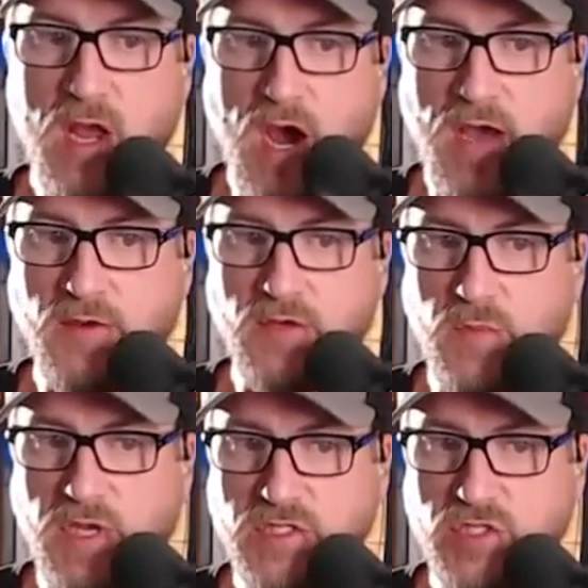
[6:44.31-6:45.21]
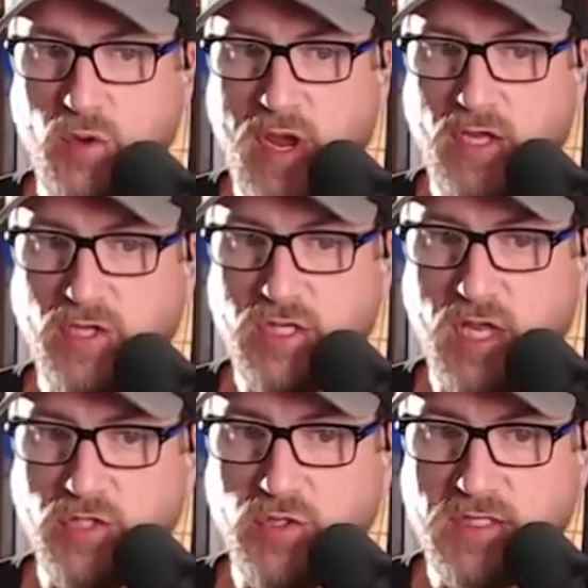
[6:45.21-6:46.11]
Others must scrounge the
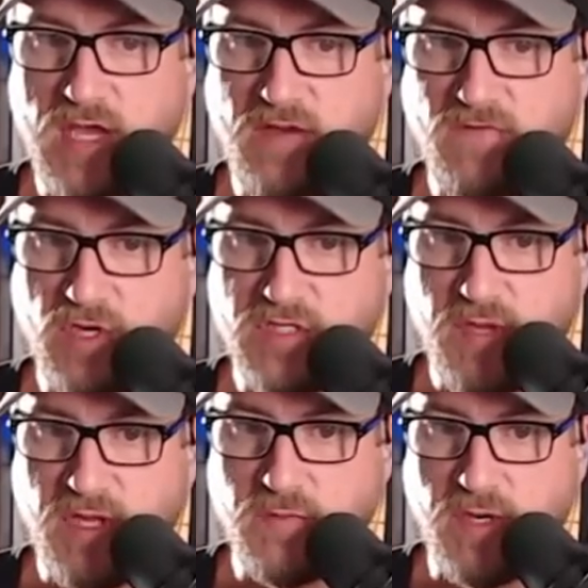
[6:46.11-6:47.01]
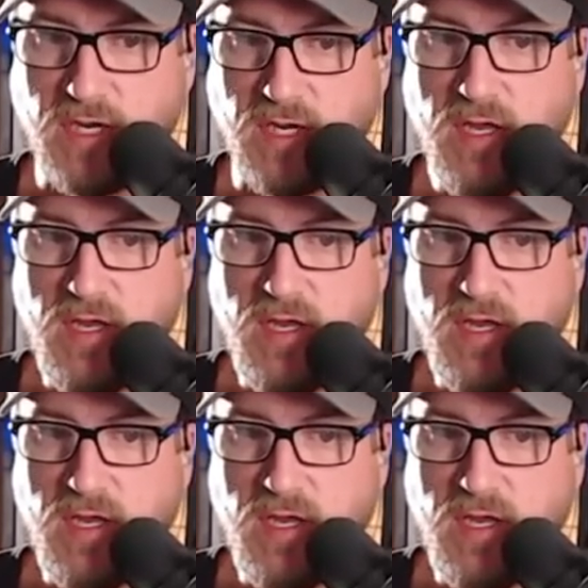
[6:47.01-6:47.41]
countryside for expense money.